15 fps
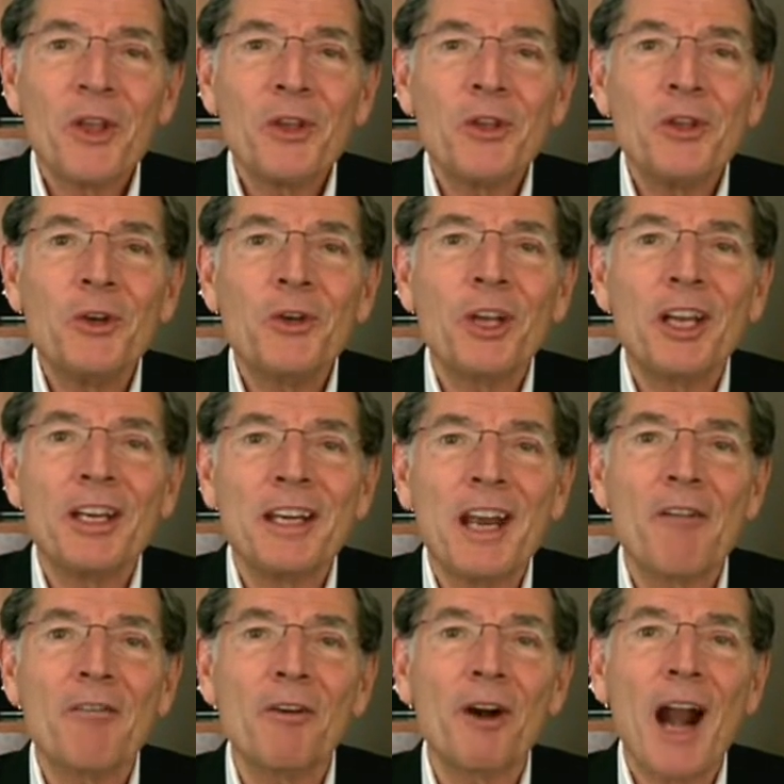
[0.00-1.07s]
you can
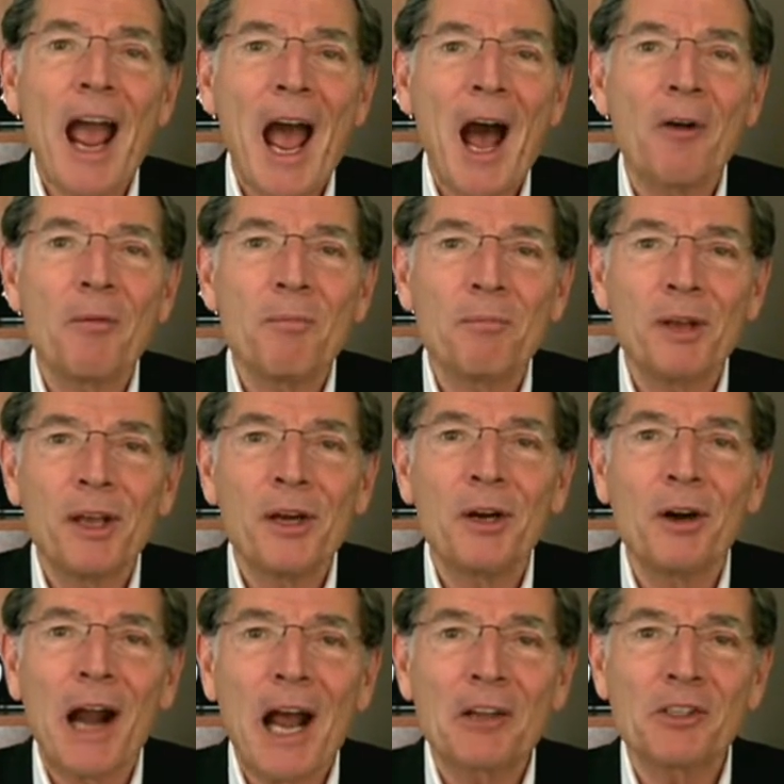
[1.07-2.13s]
never outbid or
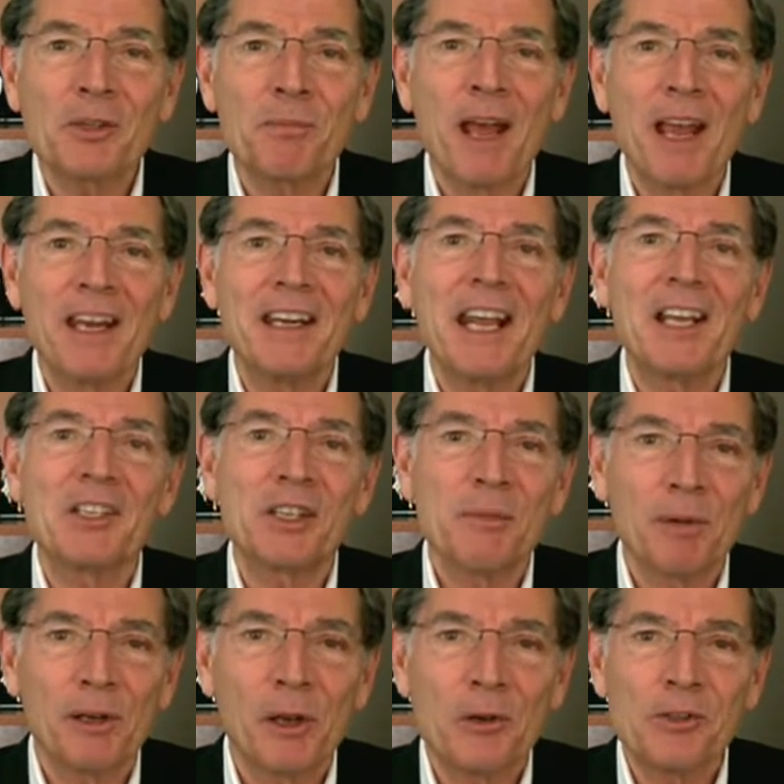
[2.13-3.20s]
outspend Nancy
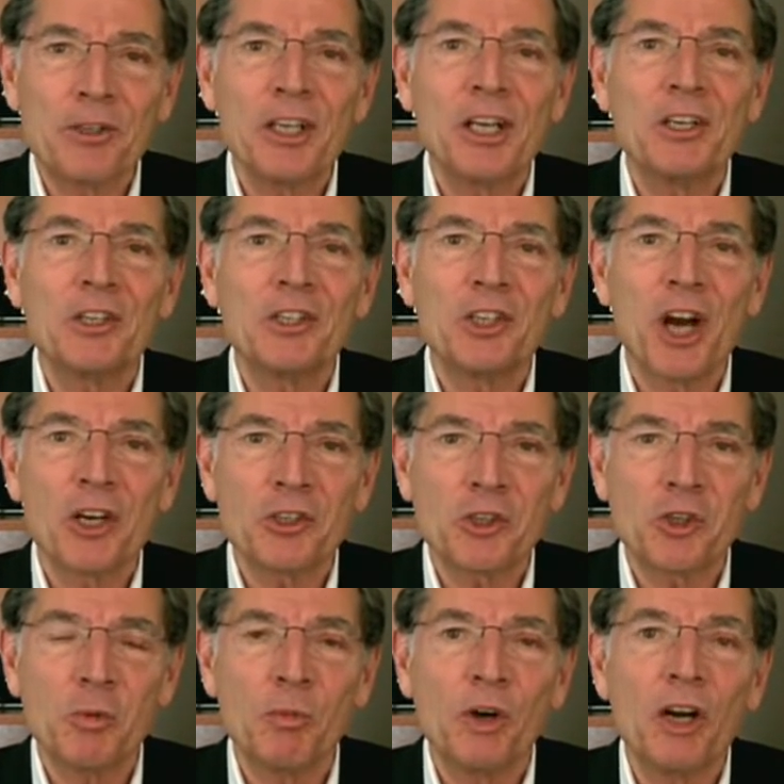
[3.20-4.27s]
Pelosi and Chuck
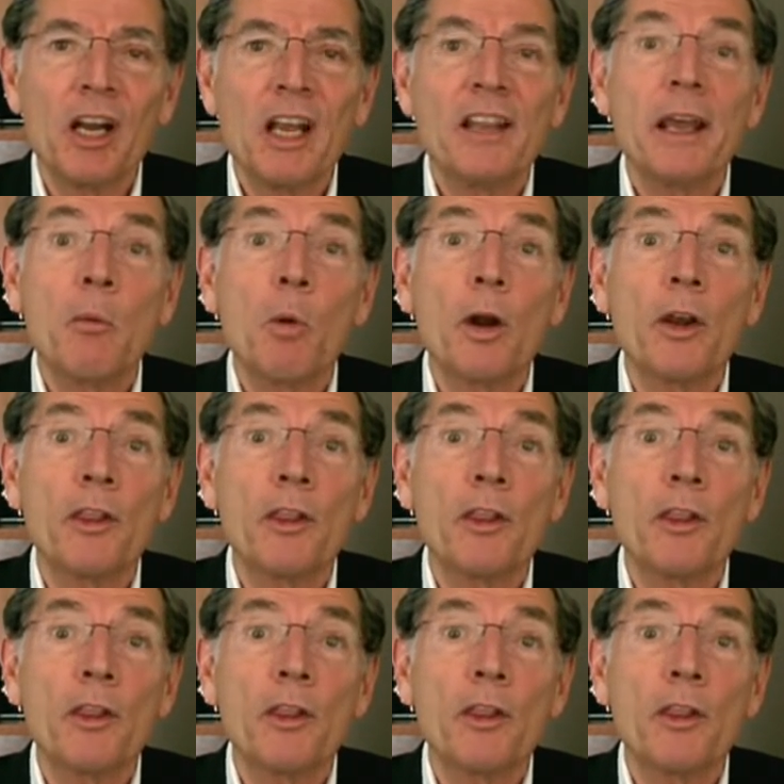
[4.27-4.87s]
Schumer. They want